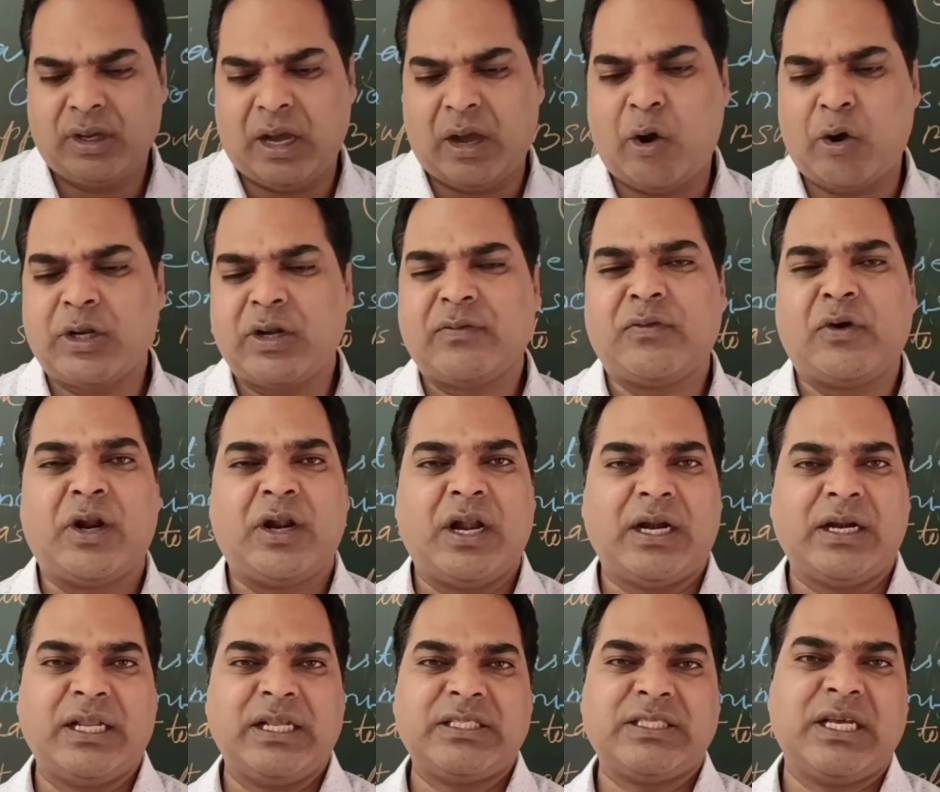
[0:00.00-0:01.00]
order for a
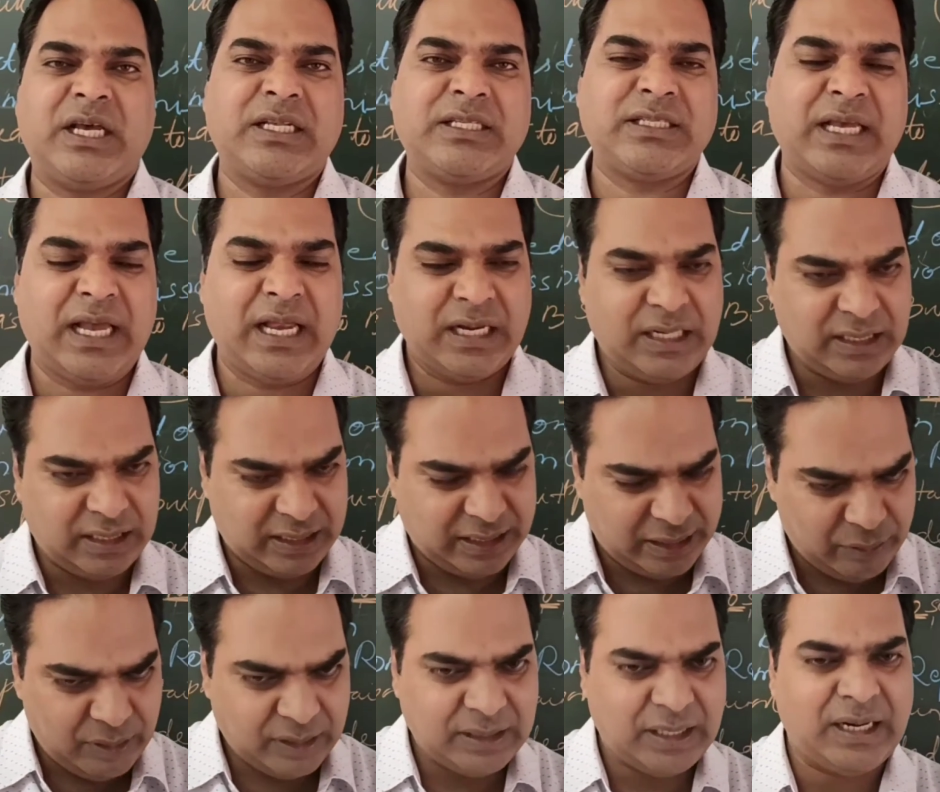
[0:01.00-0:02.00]
lathi charge, and
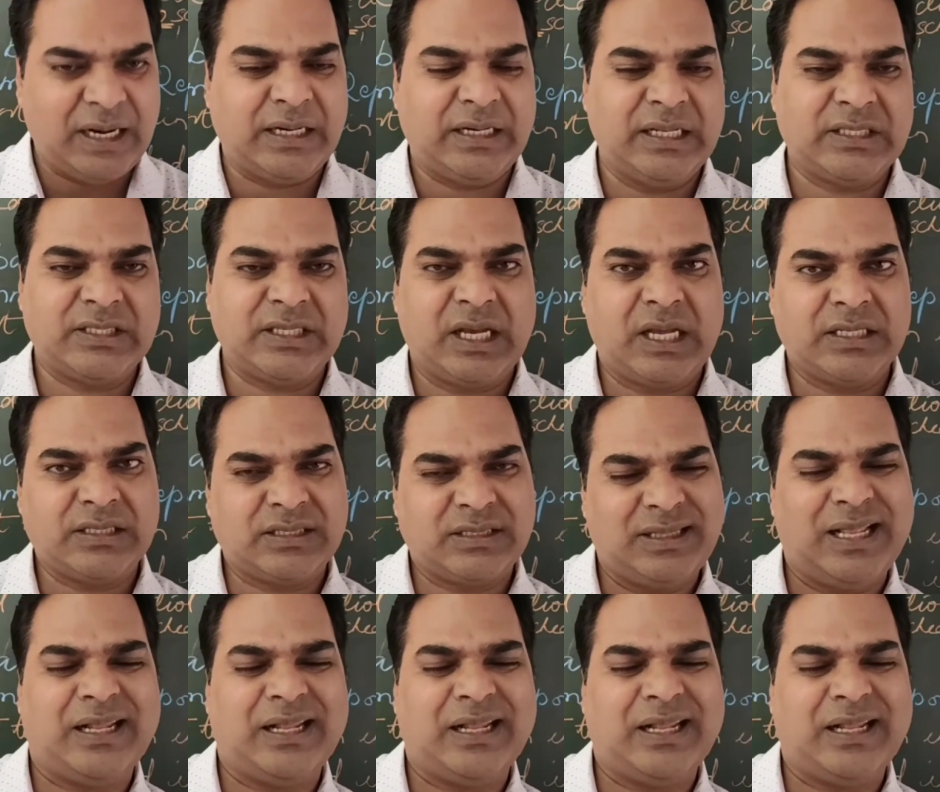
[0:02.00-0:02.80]
during the lathi charge,